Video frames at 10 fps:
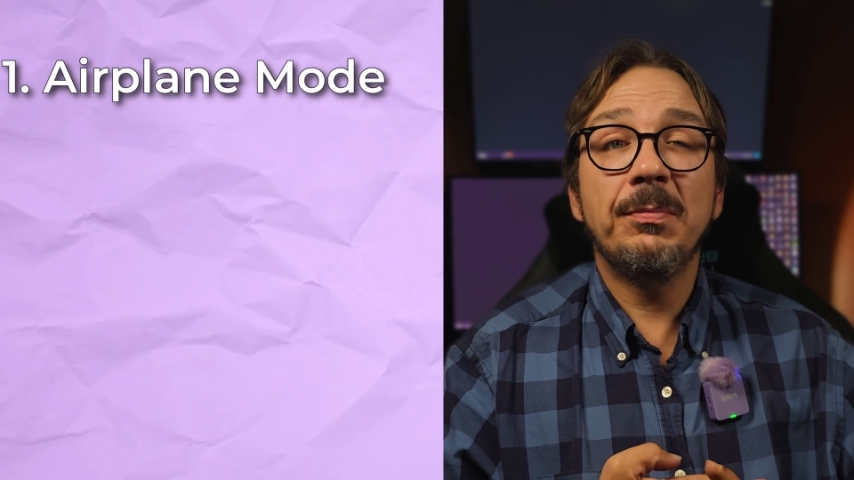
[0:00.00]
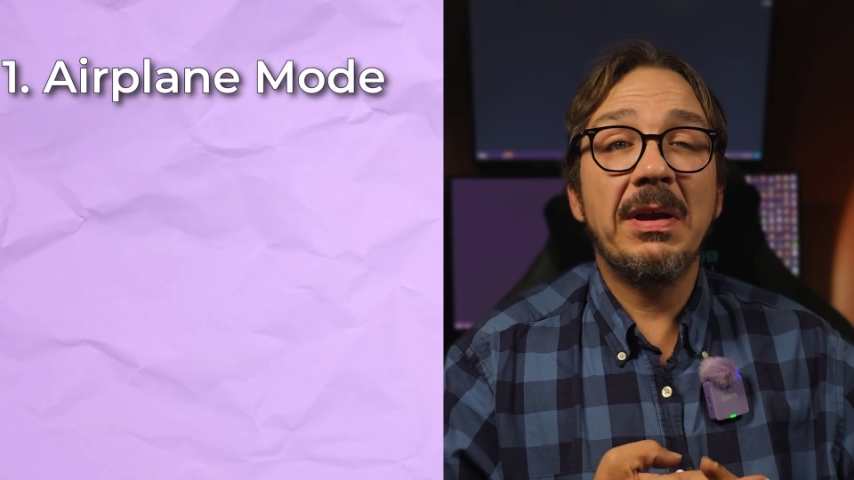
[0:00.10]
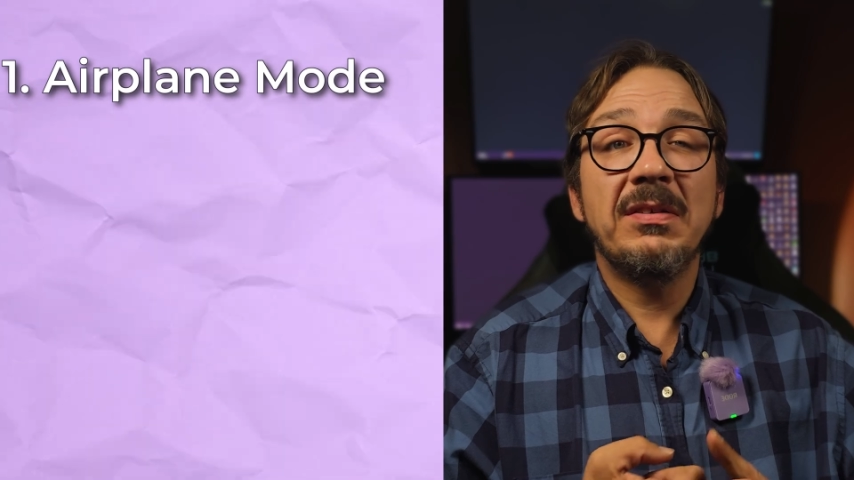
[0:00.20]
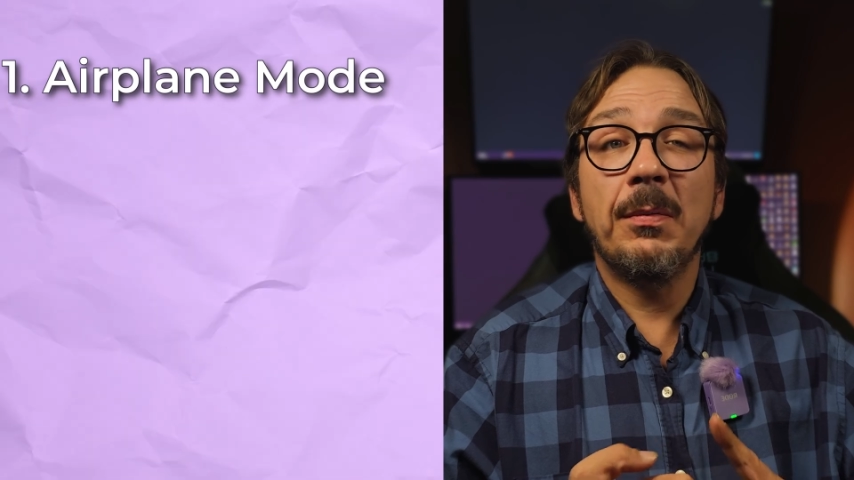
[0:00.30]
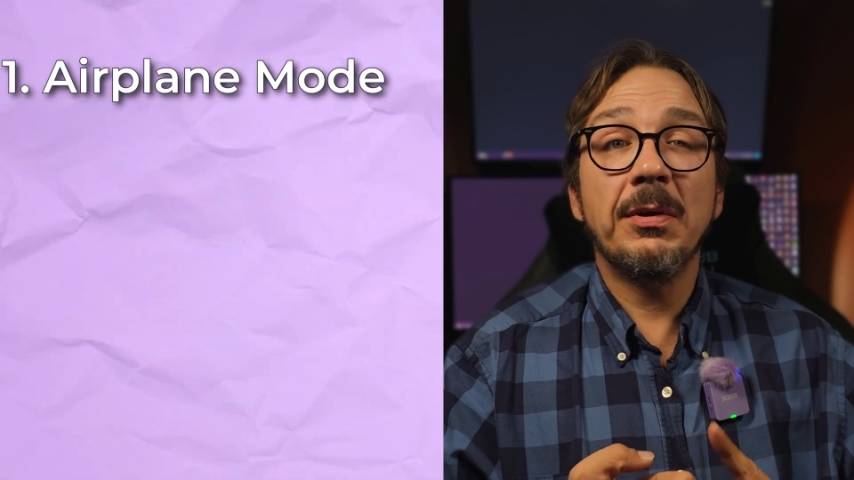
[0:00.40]
by
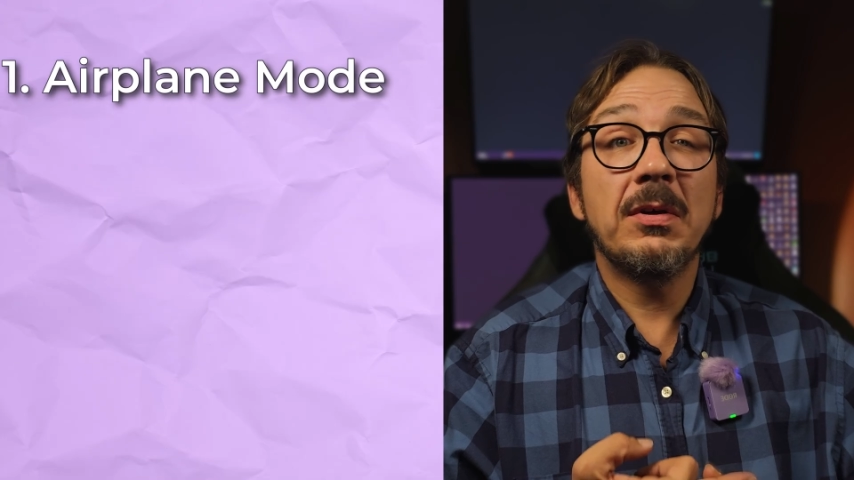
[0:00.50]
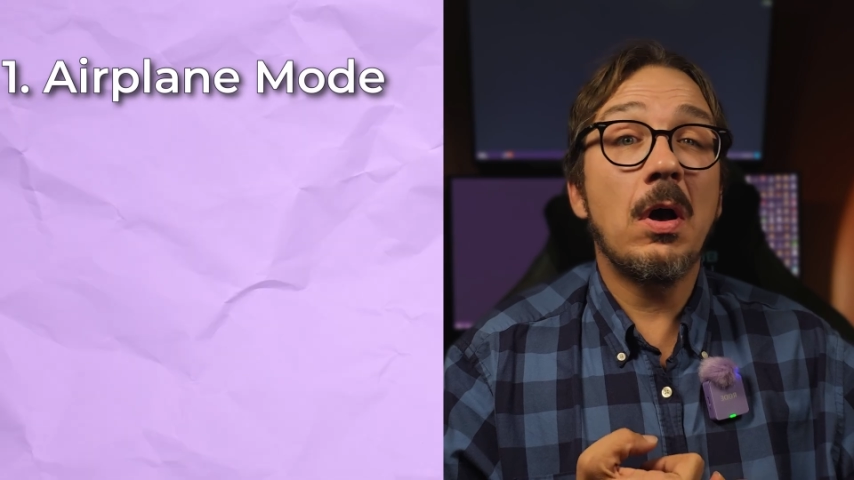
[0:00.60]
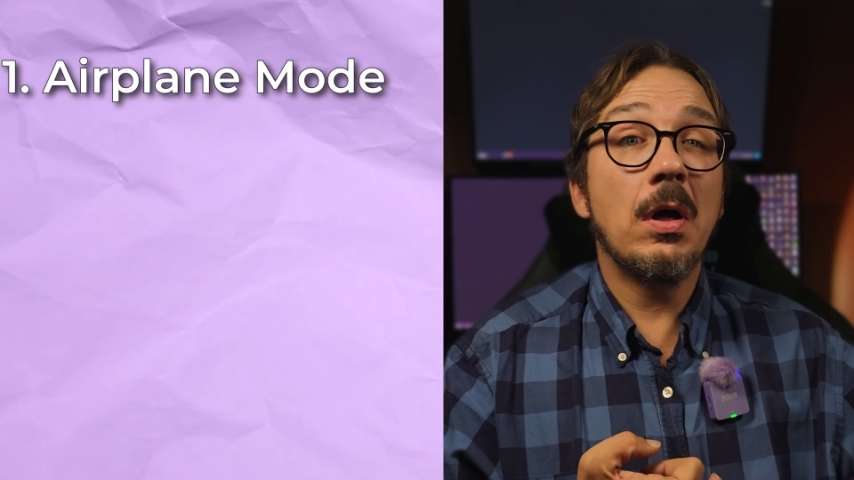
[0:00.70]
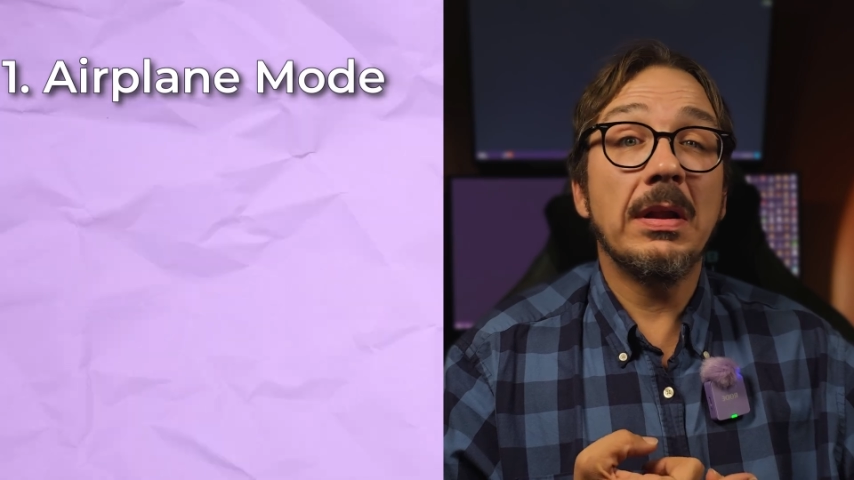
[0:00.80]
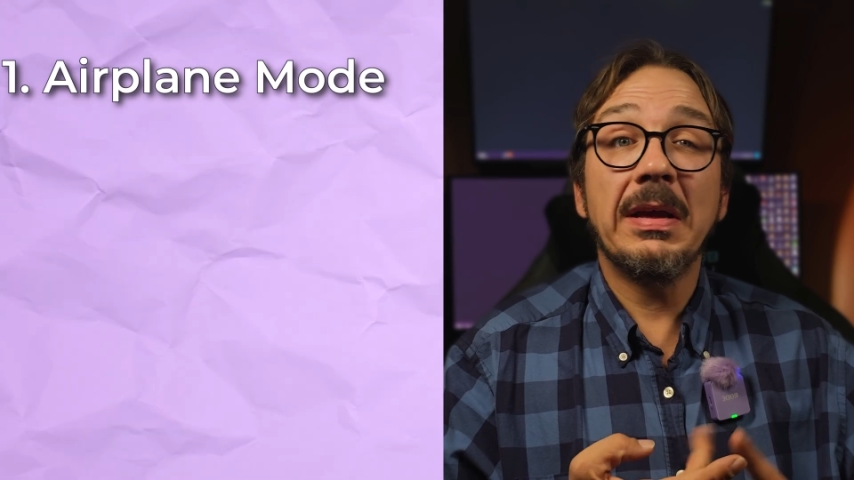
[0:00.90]
someone
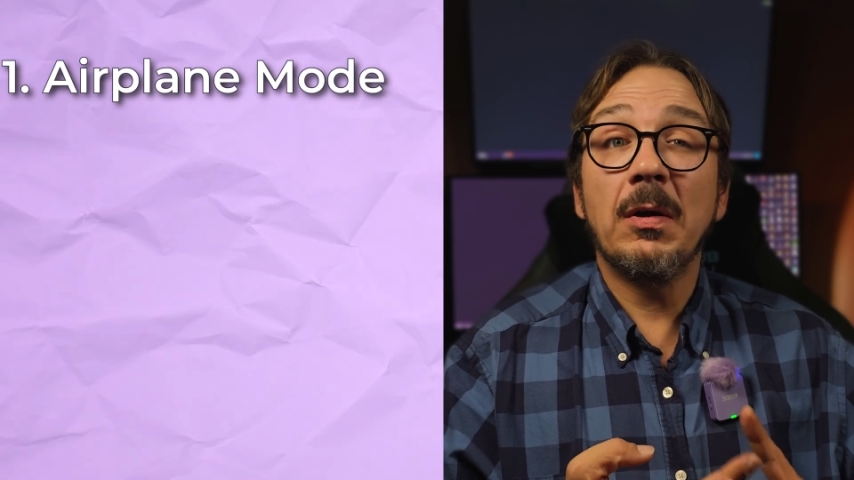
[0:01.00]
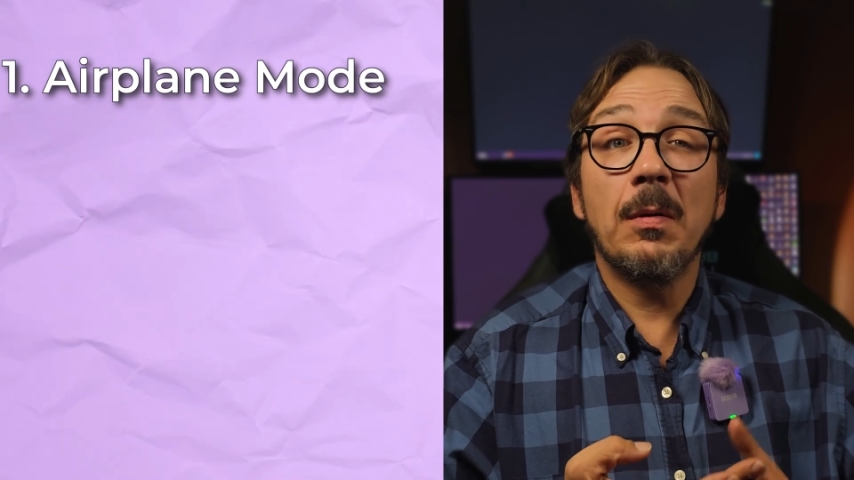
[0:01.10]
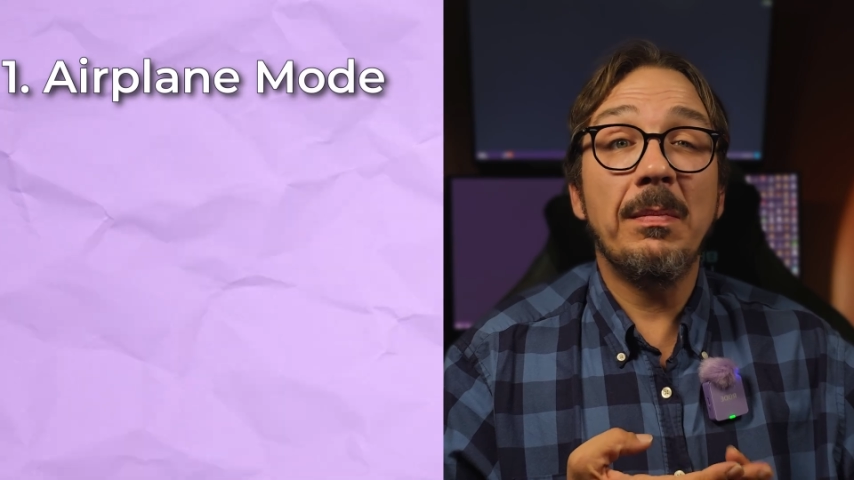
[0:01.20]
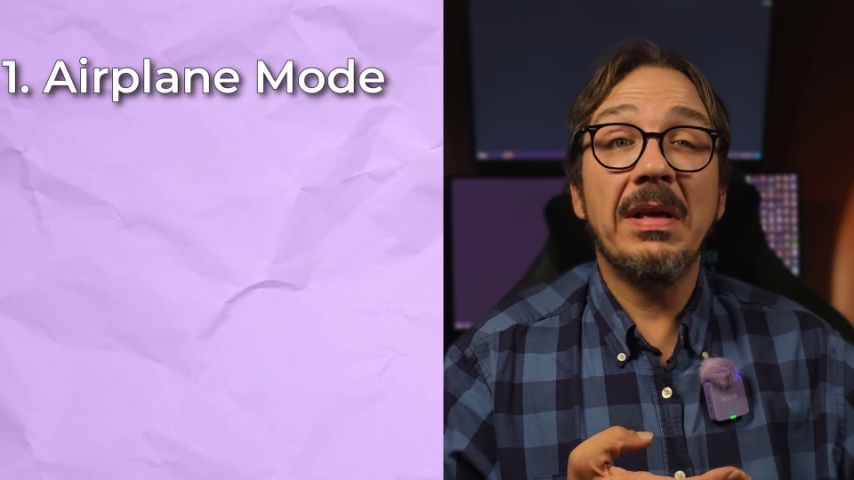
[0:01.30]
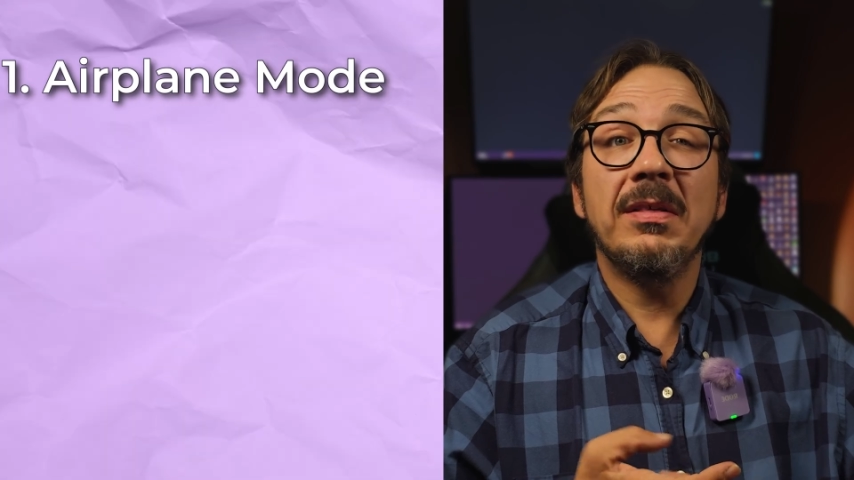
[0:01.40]
calling or
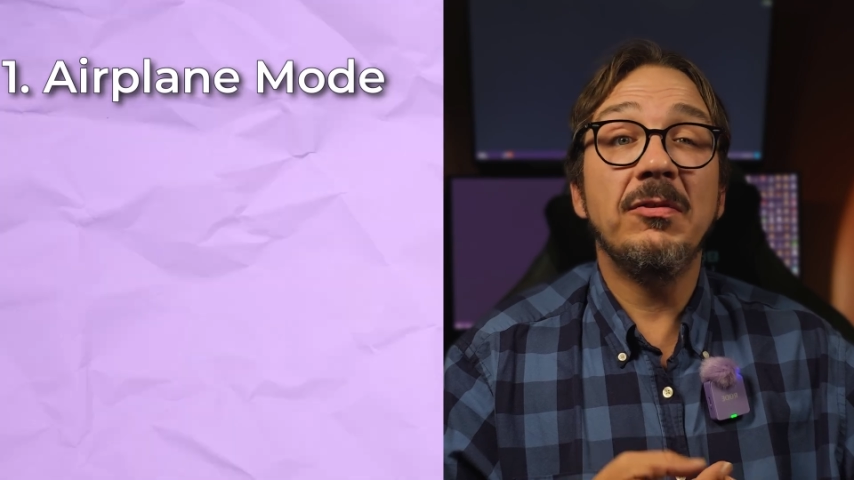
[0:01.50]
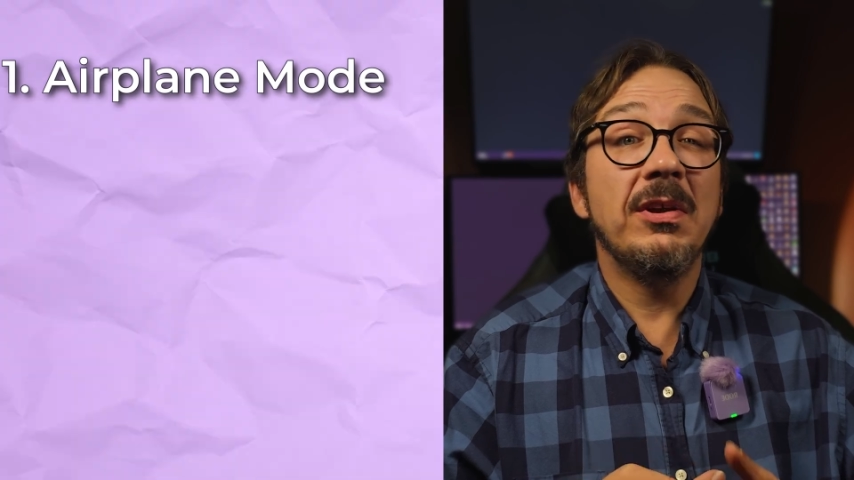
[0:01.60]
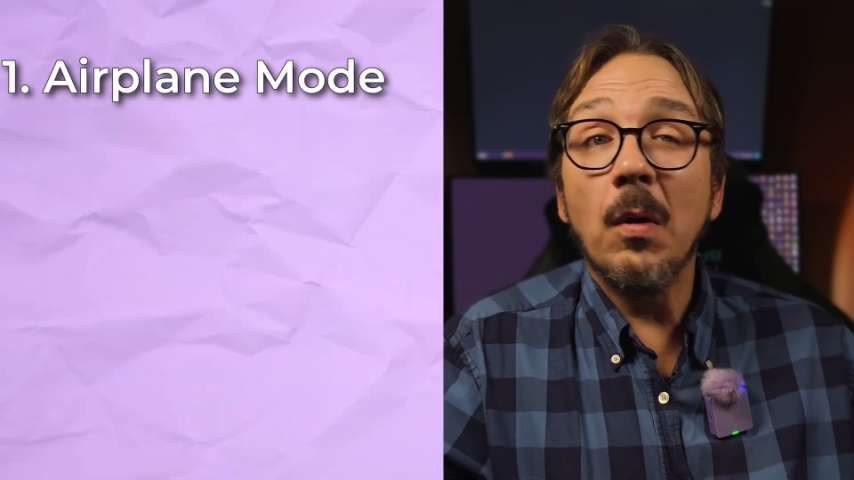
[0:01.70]
messaging,